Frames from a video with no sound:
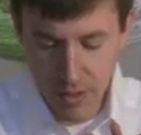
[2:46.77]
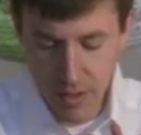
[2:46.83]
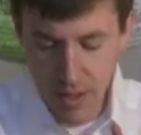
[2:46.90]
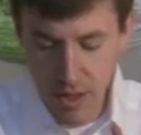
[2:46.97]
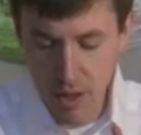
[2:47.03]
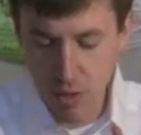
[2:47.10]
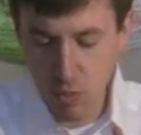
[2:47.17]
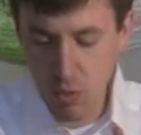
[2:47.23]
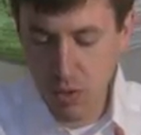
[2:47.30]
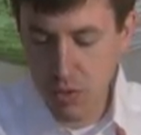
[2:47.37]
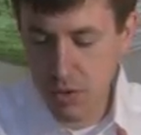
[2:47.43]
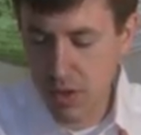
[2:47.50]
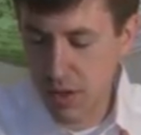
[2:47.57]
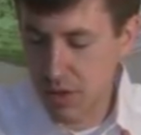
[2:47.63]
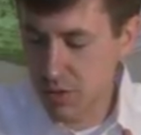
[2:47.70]
With
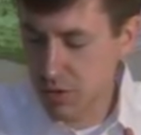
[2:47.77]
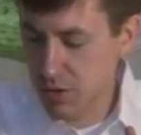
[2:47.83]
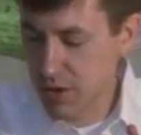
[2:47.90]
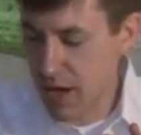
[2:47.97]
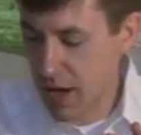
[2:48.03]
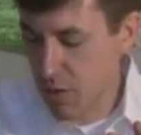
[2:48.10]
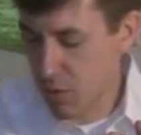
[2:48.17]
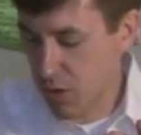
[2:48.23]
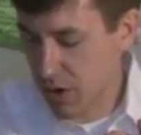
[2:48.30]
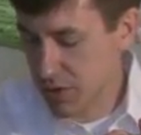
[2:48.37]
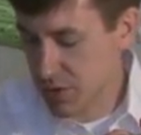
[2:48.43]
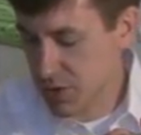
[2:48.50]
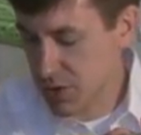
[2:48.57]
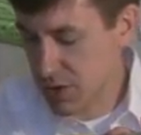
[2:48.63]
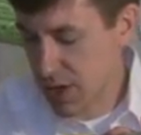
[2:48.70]
a gaiwan
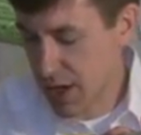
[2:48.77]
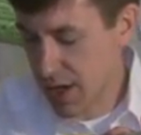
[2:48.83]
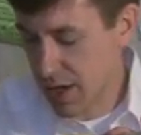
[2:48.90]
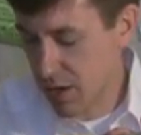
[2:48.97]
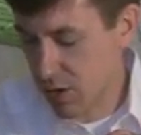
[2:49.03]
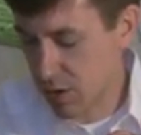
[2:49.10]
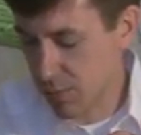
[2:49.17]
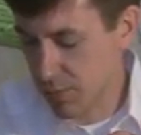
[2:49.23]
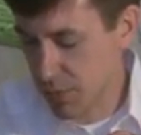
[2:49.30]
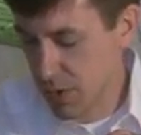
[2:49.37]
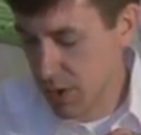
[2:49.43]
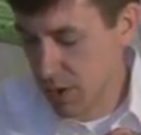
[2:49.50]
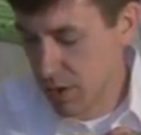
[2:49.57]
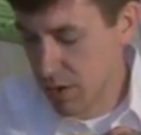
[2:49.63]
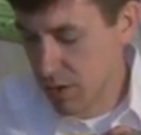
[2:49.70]
style,
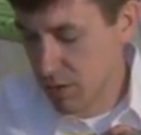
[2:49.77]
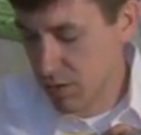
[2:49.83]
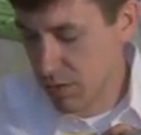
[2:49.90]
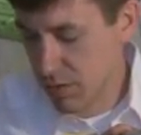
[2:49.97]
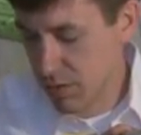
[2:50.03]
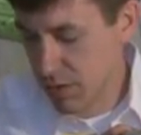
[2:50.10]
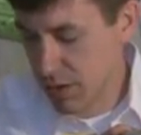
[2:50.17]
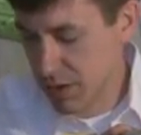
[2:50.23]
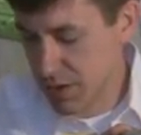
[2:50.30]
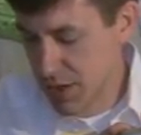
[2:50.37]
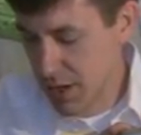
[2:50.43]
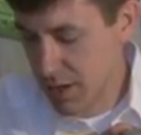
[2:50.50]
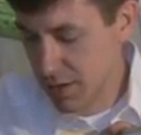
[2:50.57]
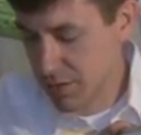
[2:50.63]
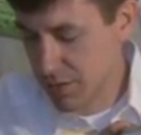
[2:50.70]

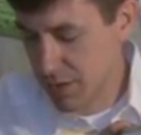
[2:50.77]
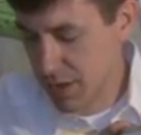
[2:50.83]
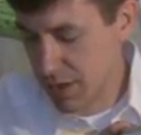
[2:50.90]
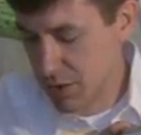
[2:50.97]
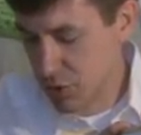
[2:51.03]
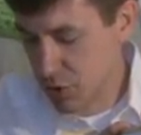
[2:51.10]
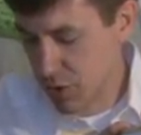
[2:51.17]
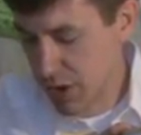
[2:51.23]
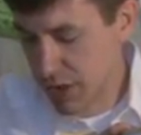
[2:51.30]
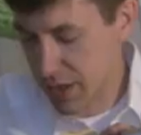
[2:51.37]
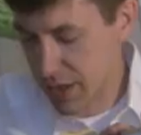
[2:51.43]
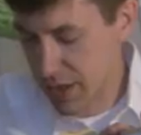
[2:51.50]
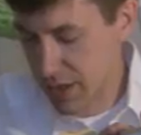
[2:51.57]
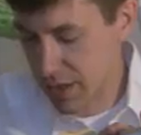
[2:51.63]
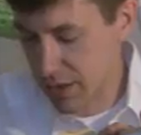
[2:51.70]
the trick
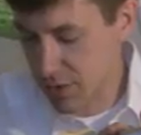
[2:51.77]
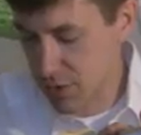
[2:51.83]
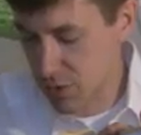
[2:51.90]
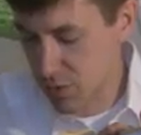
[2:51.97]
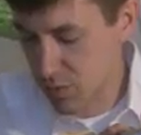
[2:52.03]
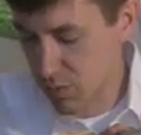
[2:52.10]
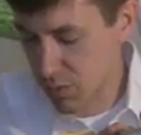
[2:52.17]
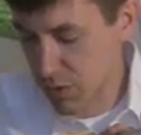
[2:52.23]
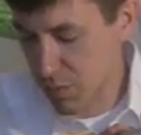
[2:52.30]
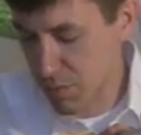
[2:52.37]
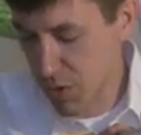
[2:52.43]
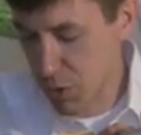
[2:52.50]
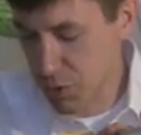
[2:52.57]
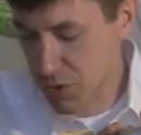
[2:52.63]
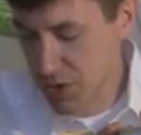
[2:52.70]
is, with
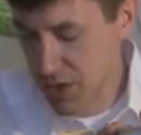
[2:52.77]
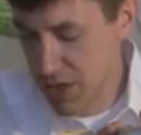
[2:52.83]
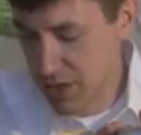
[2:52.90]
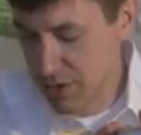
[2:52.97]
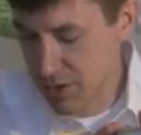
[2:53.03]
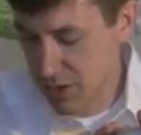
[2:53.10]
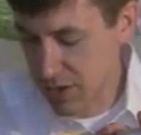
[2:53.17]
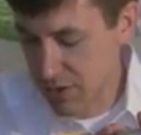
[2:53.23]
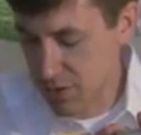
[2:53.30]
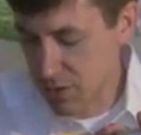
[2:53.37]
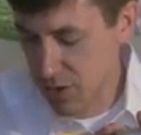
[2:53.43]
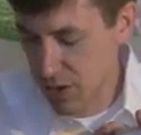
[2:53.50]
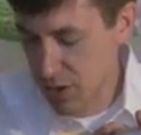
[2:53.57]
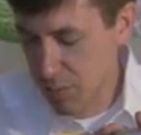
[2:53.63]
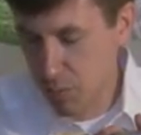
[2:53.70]
most teas, is
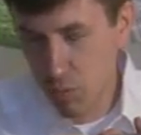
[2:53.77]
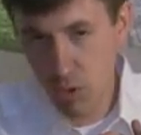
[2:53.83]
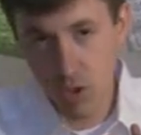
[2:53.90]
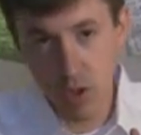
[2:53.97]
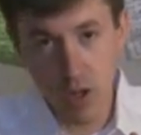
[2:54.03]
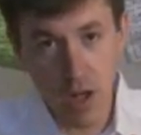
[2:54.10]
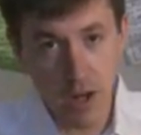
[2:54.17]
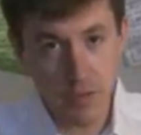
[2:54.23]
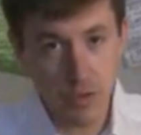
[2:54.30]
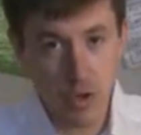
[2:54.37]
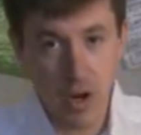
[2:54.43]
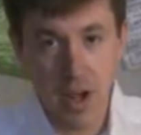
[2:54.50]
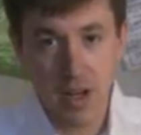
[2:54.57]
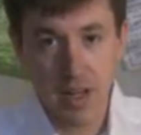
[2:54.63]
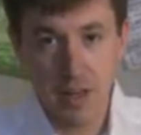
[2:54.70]
put a lot of
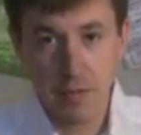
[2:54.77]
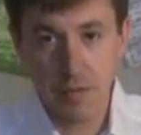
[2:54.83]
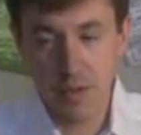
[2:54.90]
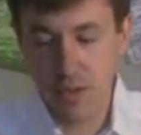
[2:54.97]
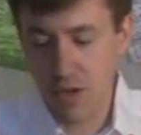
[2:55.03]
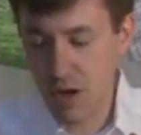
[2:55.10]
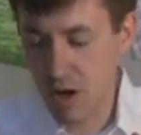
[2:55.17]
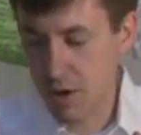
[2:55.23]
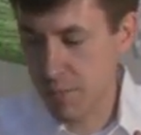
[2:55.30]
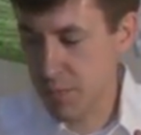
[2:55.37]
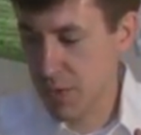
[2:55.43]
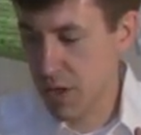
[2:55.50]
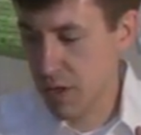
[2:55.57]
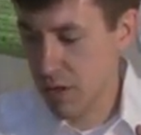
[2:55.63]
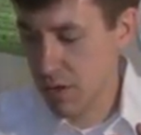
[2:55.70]
dry leaf in there.
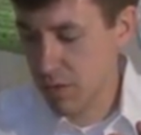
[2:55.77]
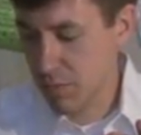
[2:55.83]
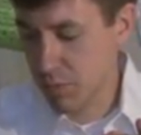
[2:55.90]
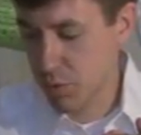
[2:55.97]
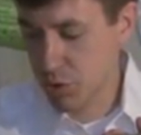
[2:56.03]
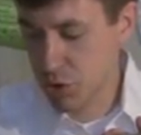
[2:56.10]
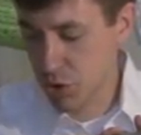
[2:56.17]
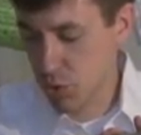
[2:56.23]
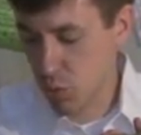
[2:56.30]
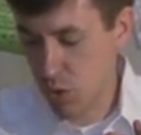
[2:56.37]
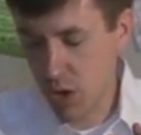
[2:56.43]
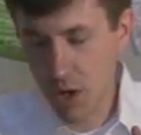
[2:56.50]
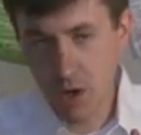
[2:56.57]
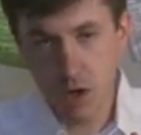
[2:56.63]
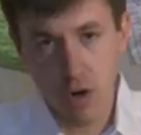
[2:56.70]
Put your
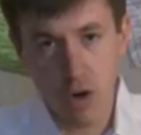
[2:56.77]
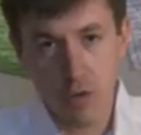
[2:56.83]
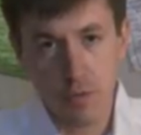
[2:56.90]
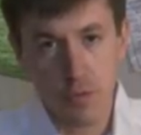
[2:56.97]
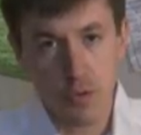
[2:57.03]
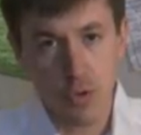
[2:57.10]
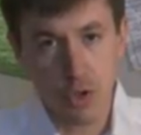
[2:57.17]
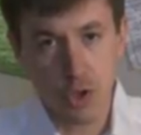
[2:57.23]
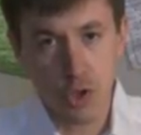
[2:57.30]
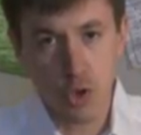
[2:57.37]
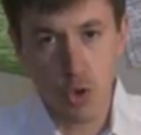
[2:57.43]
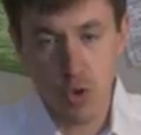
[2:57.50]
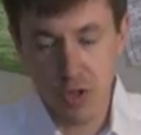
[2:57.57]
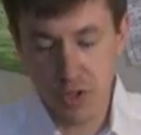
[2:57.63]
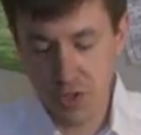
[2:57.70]
water on for a
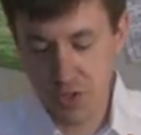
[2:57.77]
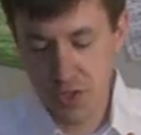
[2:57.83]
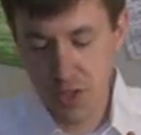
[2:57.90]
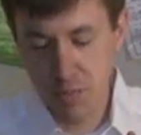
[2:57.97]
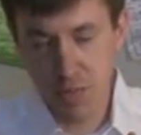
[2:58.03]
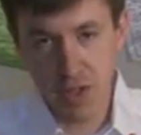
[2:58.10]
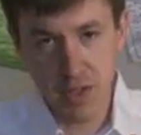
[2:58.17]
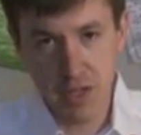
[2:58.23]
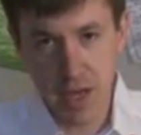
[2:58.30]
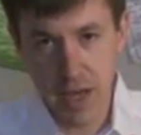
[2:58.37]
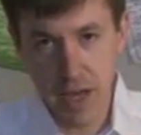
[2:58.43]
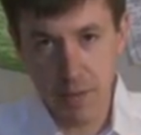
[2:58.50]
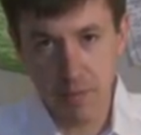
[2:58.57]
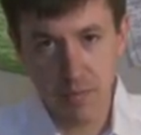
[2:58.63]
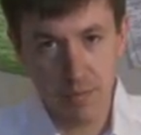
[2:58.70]
short steeping
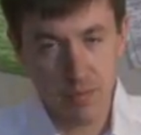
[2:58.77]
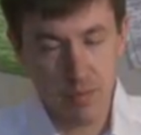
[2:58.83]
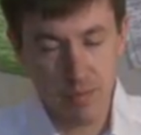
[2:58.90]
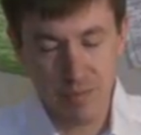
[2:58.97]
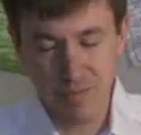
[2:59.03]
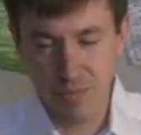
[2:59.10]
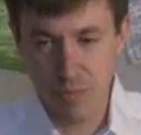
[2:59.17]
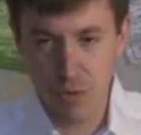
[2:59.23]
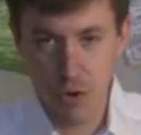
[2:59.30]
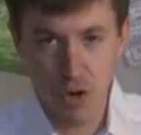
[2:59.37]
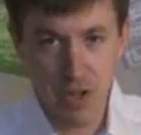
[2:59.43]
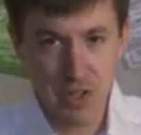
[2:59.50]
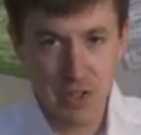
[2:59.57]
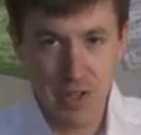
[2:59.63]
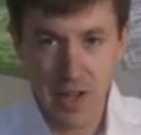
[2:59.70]
time,
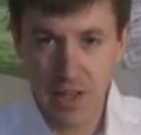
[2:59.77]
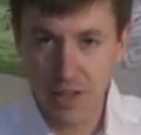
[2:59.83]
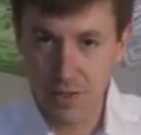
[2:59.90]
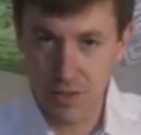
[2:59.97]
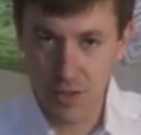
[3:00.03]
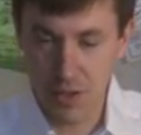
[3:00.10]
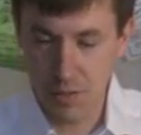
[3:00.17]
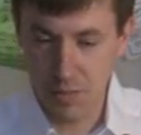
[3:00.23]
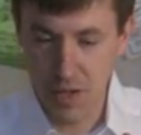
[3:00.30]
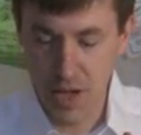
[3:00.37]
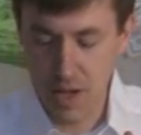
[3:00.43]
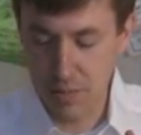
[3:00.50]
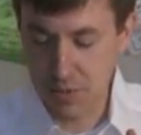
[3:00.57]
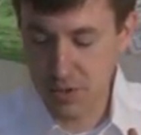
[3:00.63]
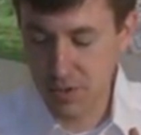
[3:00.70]
30 seconds
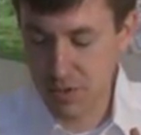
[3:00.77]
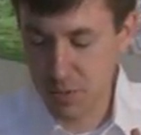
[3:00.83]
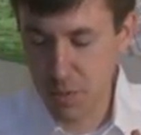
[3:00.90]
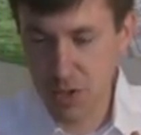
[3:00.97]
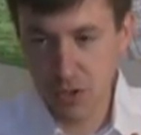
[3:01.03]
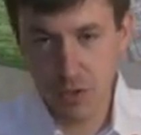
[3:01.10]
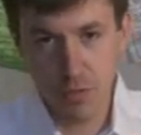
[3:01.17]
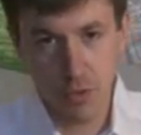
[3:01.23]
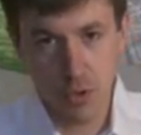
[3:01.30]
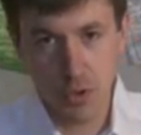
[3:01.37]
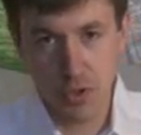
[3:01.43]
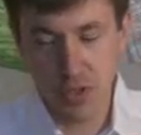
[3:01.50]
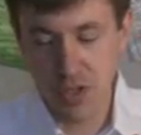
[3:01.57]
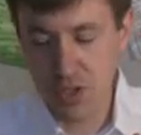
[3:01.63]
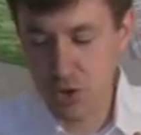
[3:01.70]
sometimes, especially for those
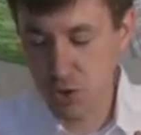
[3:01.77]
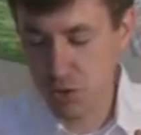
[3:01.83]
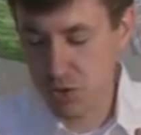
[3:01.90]
initial